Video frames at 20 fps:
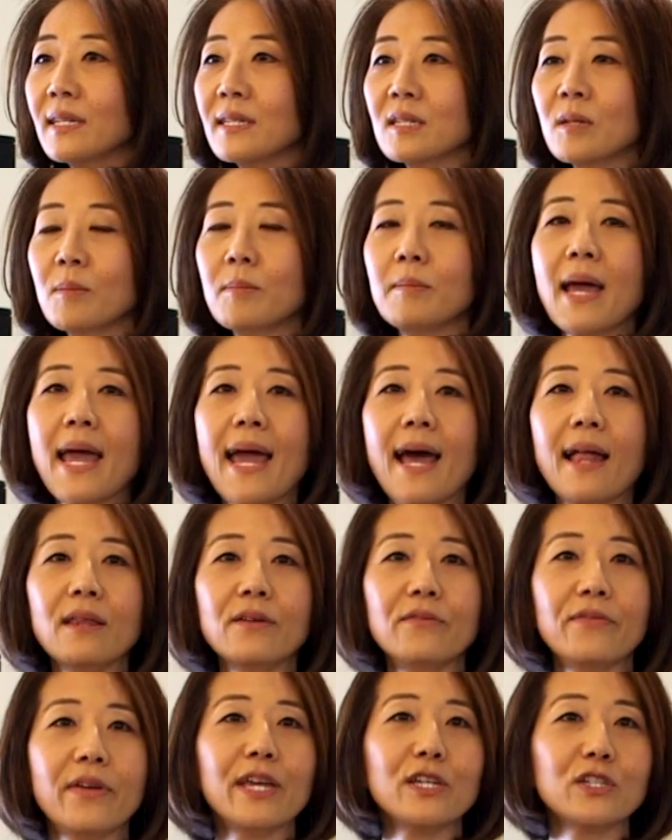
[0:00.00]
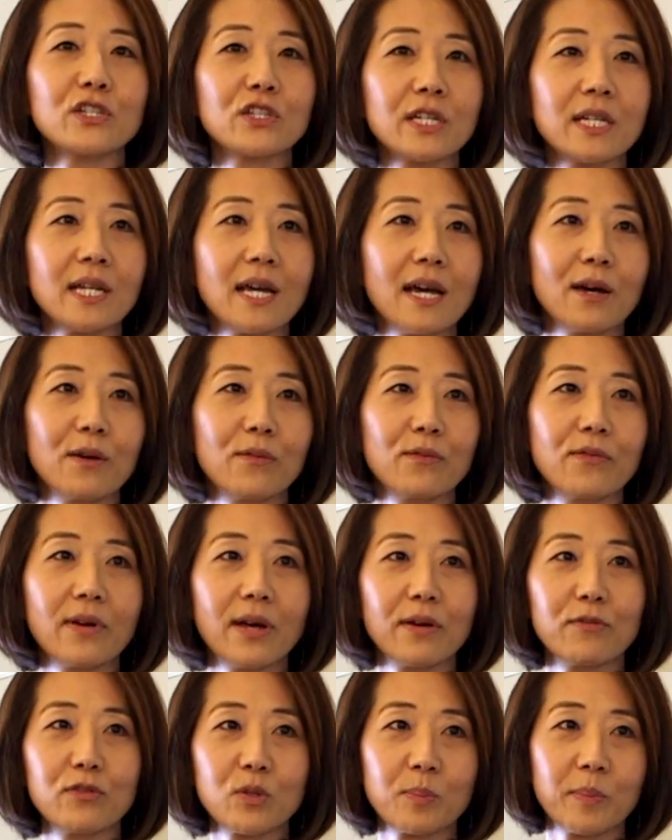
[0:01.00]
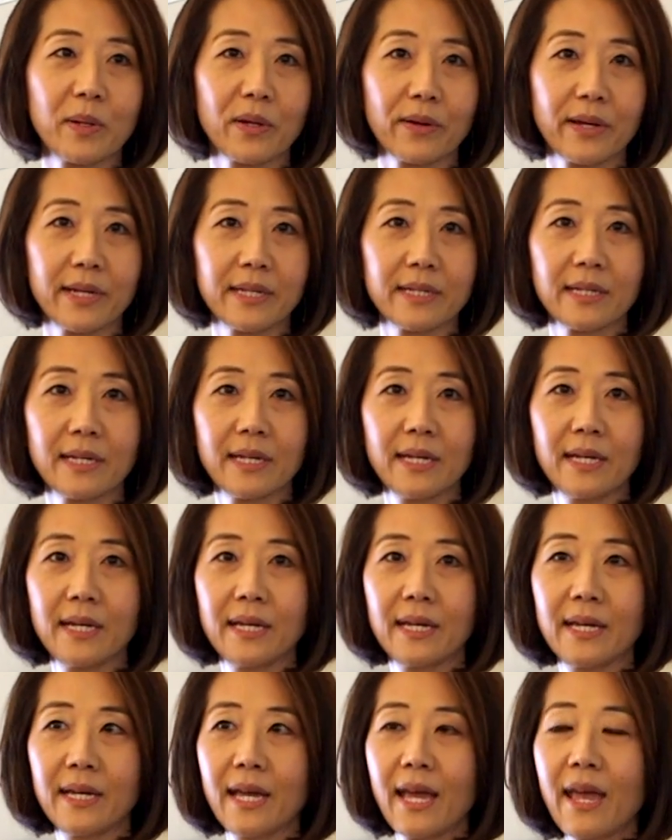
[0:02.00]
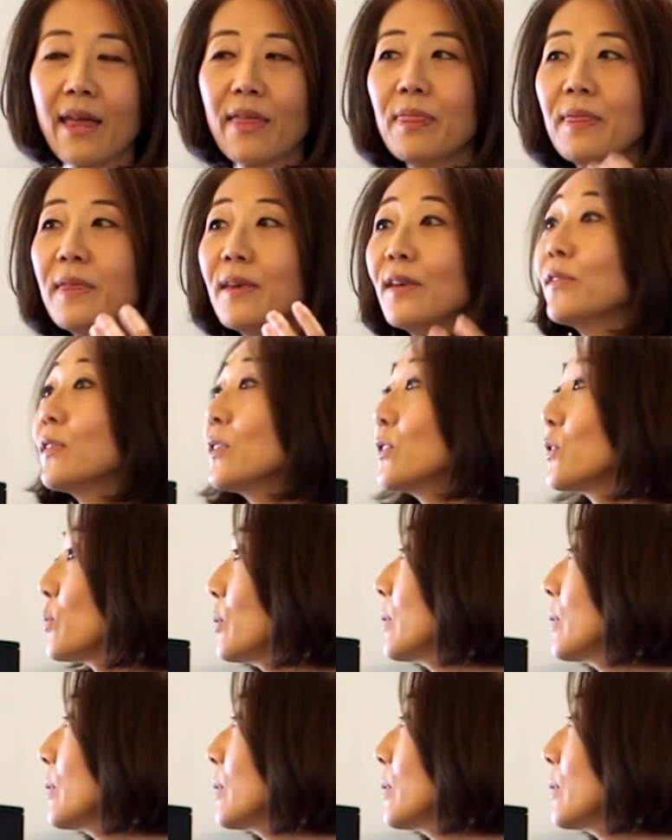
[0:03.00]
some elevation of spirit. This is